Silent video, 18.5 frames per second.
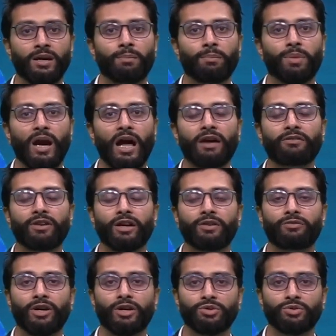
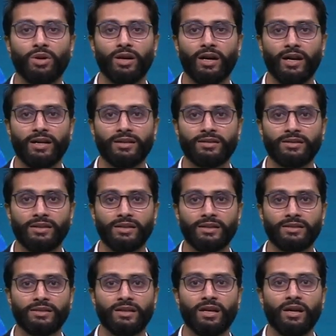Private virtual
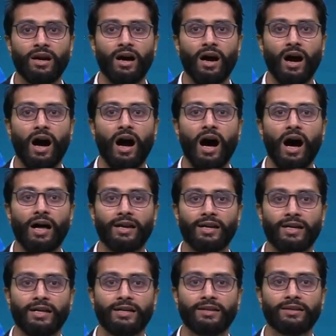currencies are
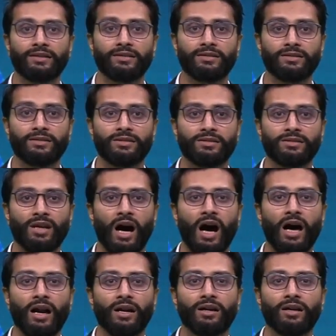in
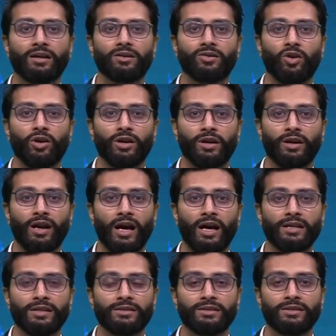stark
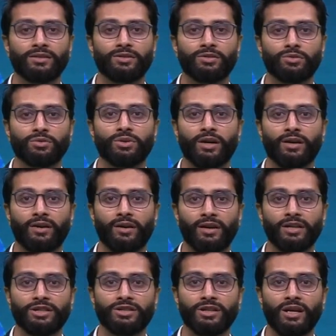contrast to the
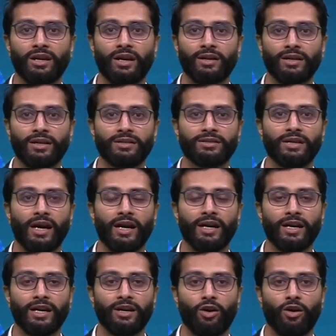traditional
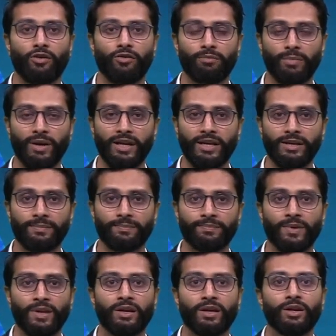understanding of money.
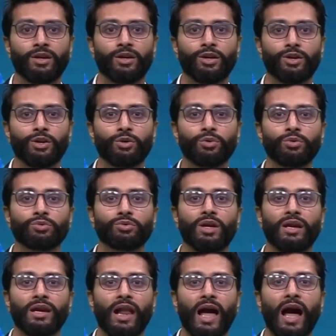Due to
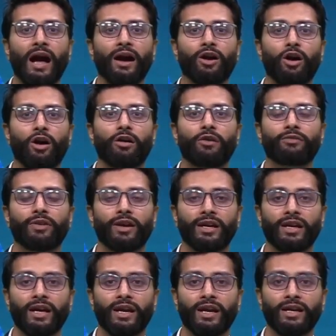the lack of
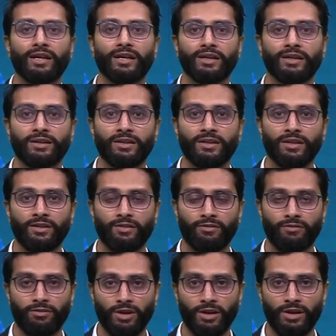inherent
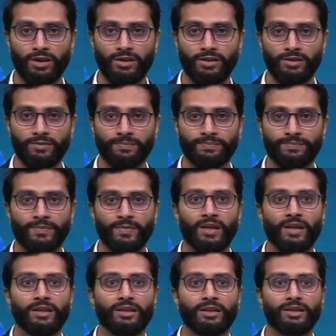worth,
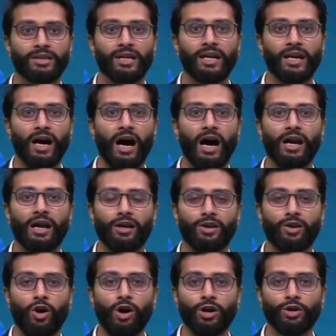they are
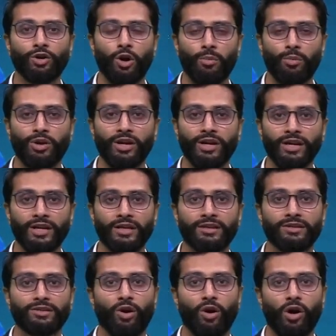not
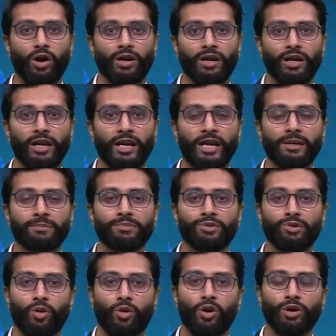commodities or
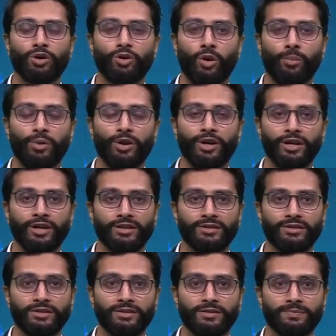claims on
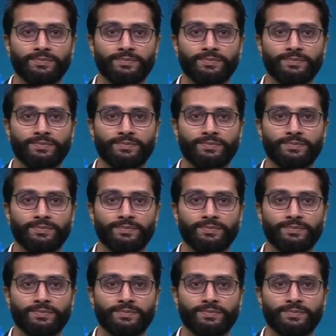commodities.